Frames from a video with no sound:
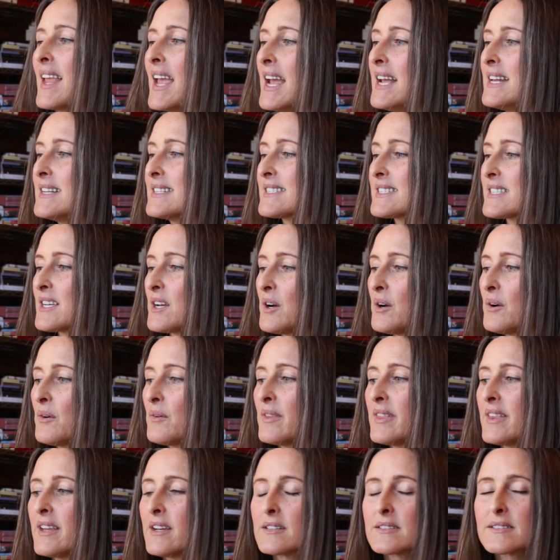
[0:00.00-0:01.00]
And
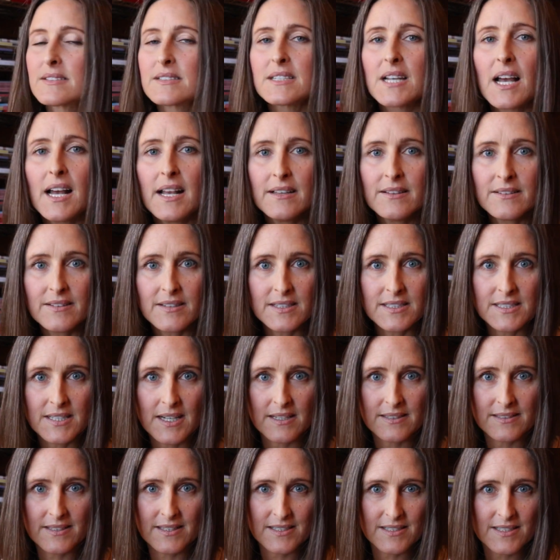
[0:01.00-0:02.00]
so there's tons and
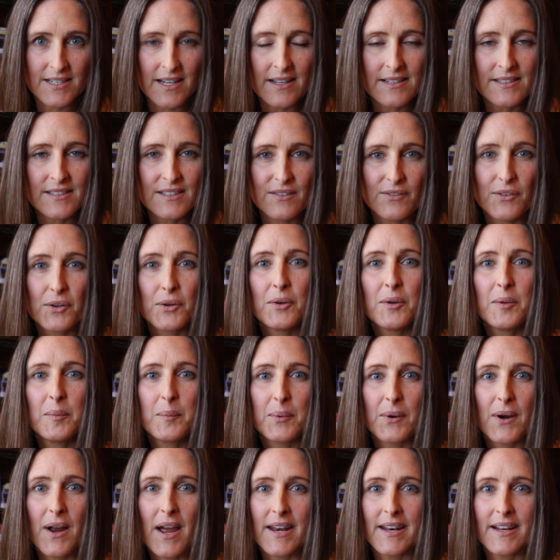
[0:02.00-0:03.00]
tons and tons of old
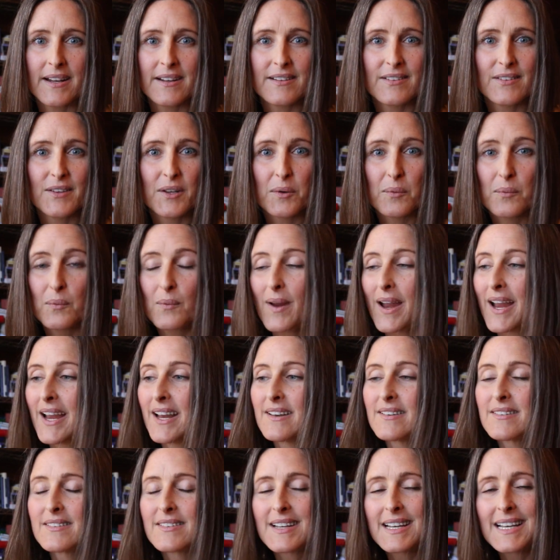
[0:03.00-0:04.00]
products that
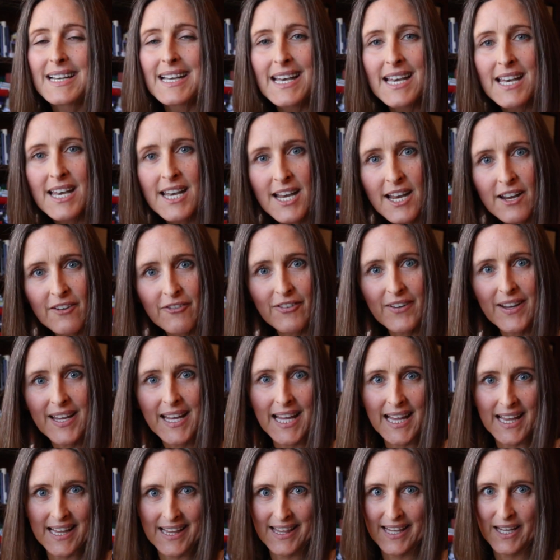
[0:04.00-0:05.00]
rate
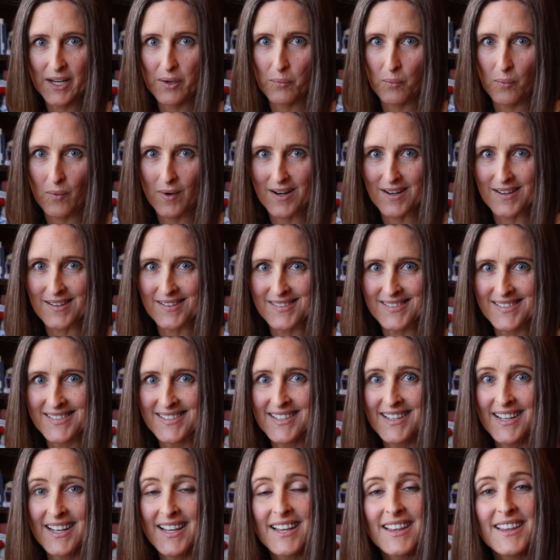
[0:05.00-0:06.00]
significantly worse
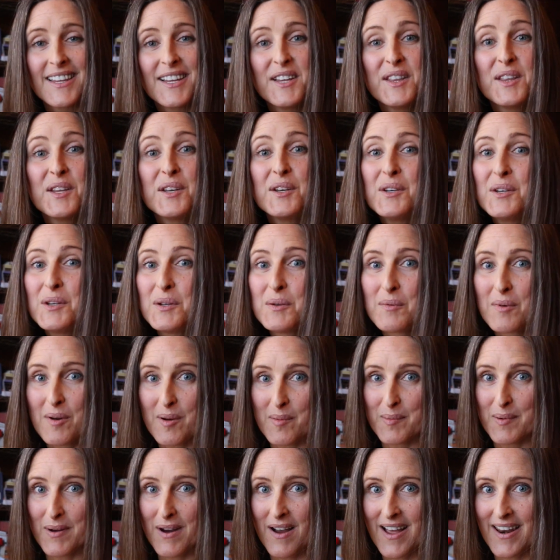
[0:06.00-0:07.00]
than the newer
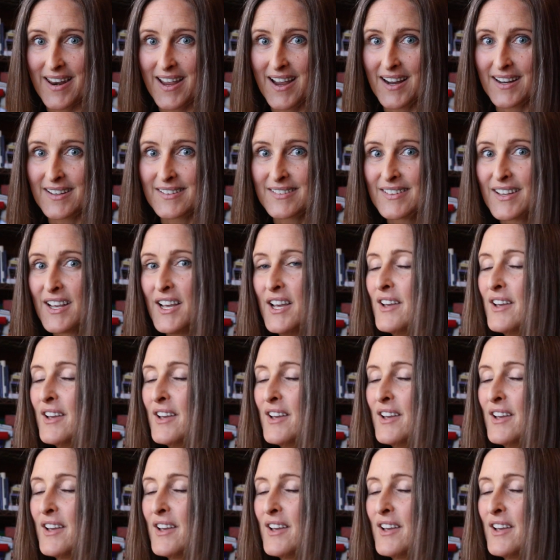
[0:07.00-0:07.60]
products.